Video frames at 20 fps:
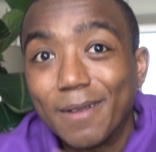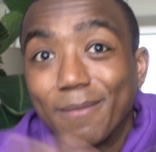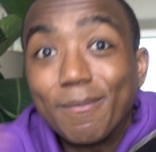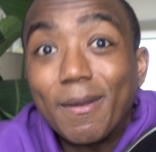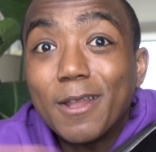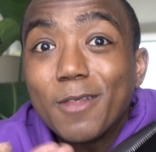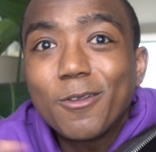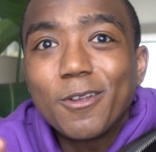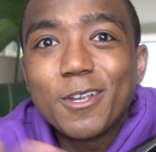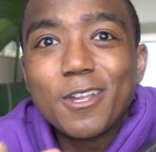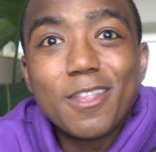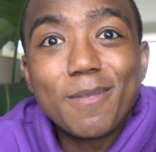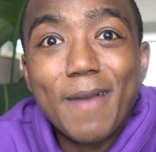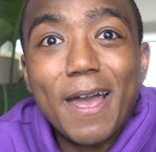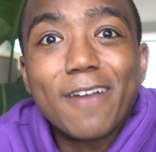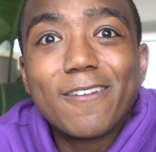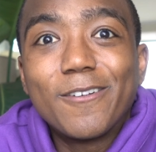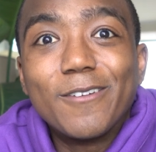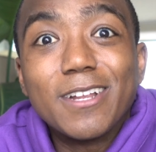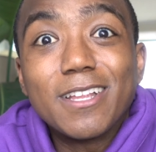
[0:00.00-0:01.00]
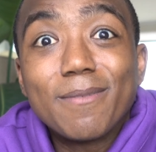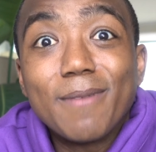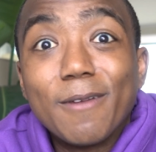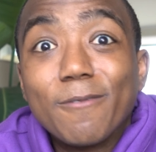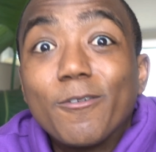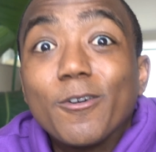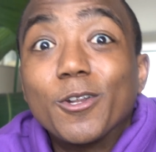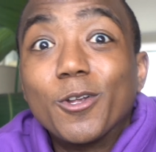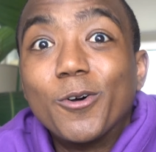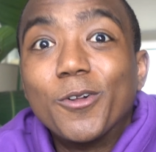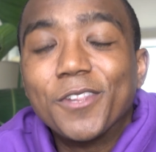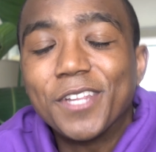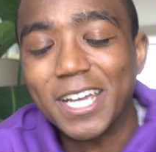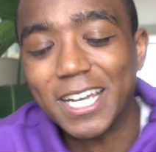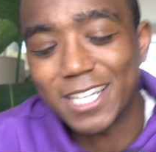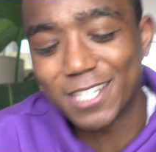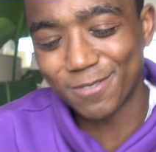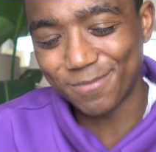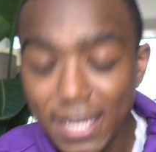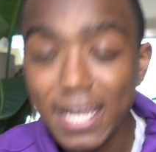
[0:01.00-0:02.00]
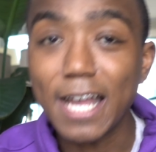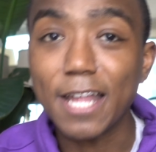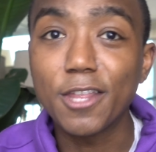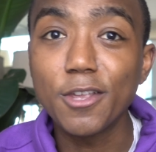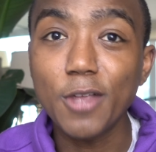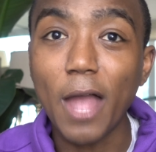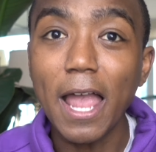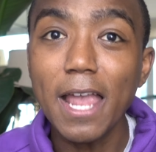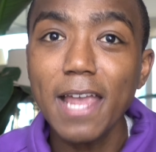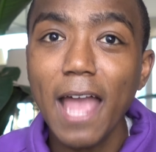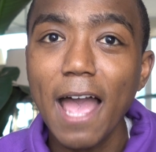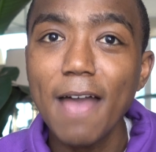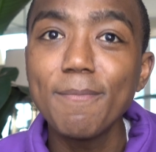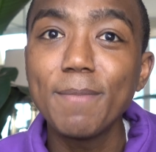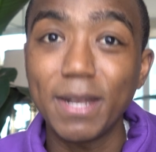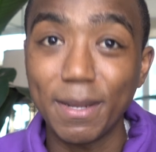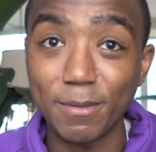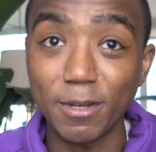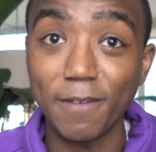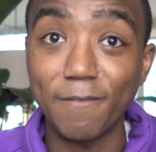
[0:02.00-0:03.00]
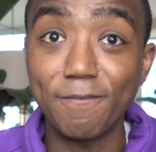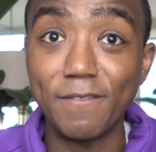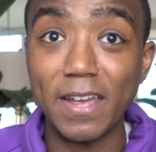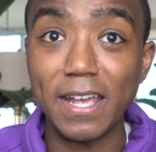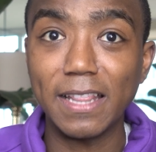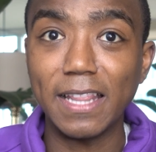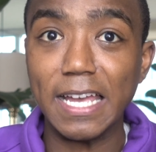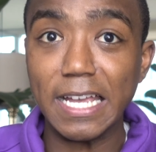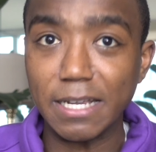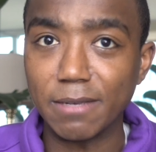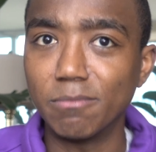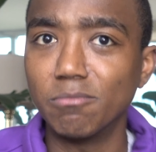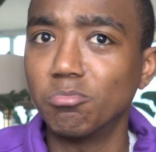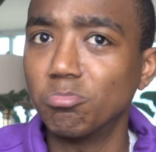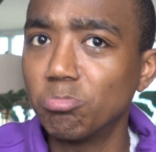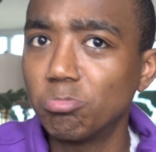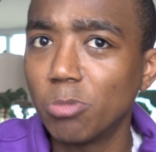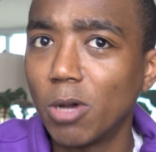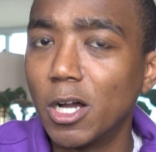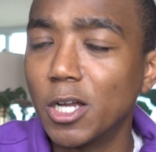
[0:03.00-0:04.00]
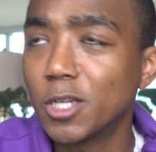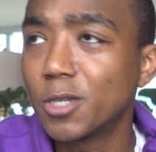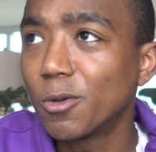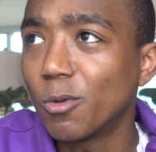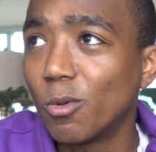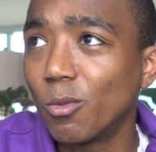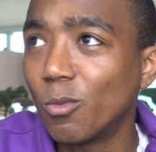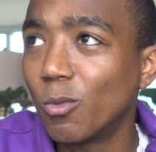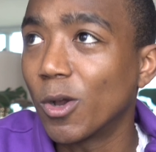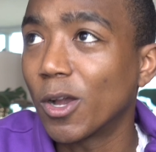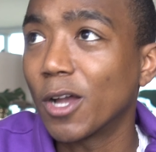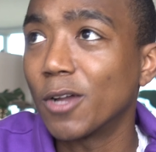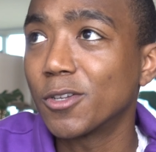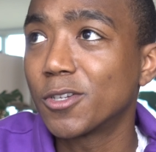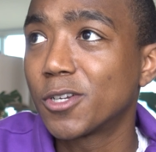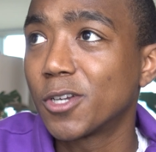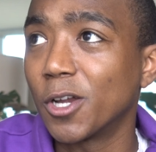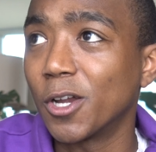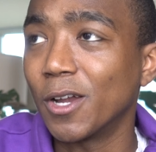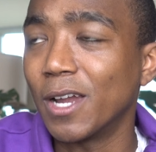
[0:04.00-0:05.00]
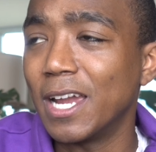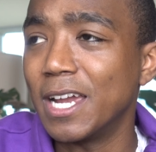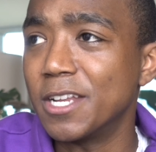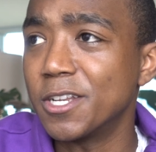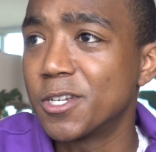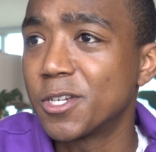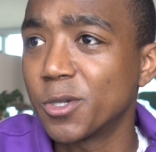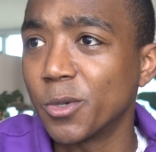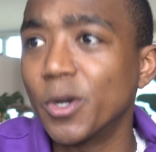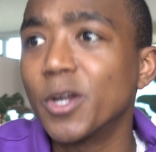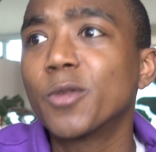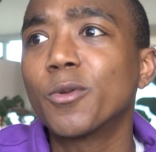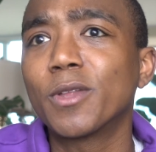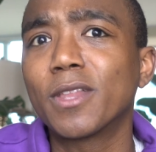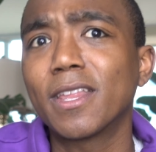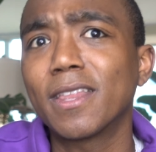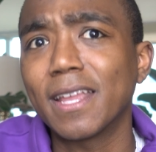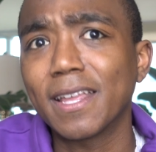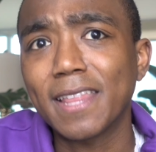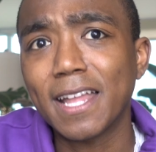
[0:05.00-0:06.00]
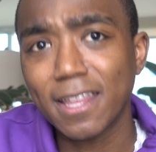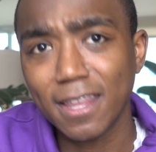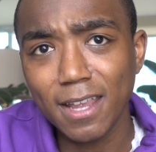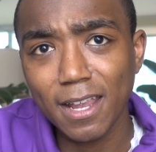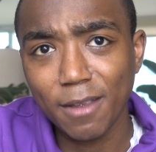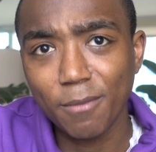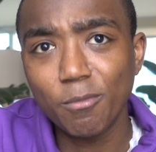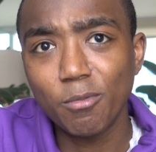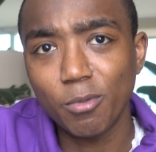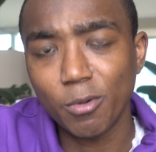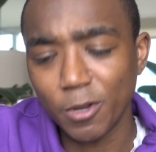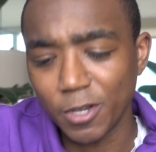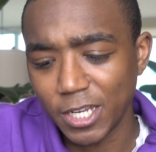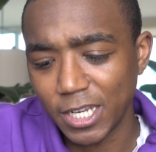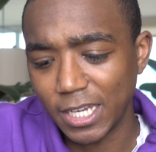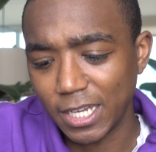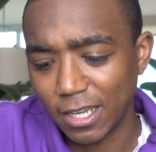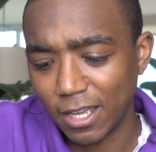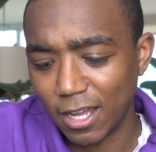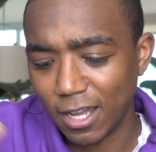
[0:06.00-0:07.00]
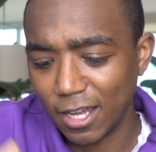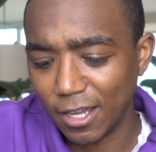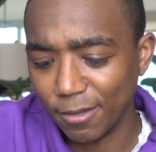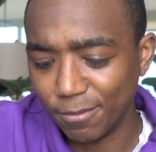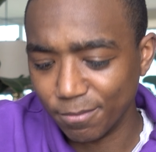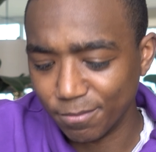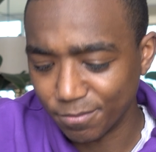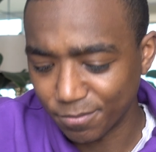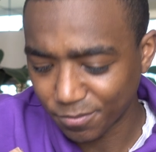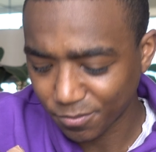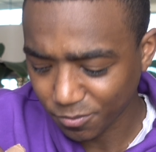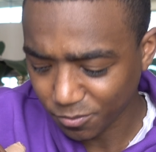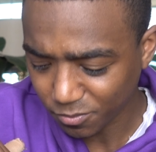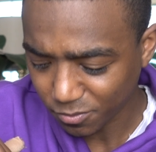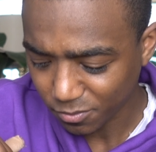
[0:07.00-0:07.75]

might as well use the bag for what it's meant for, the whole thing. Yeah, so I have been able to fit like a sh workout shirt and shorts, which is like, that's like pretty, um,